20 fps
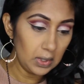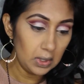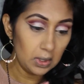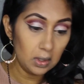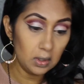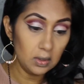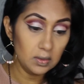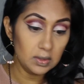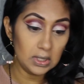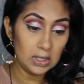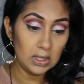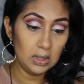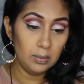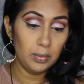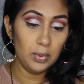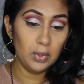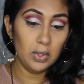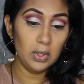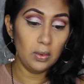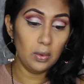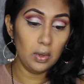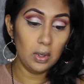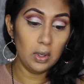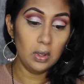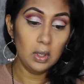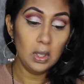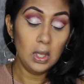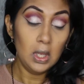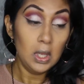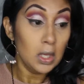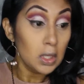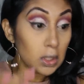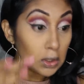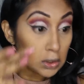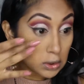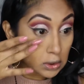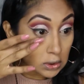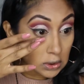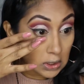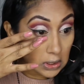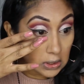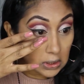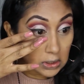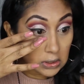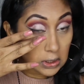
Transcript: You can use any beauty oil and just take the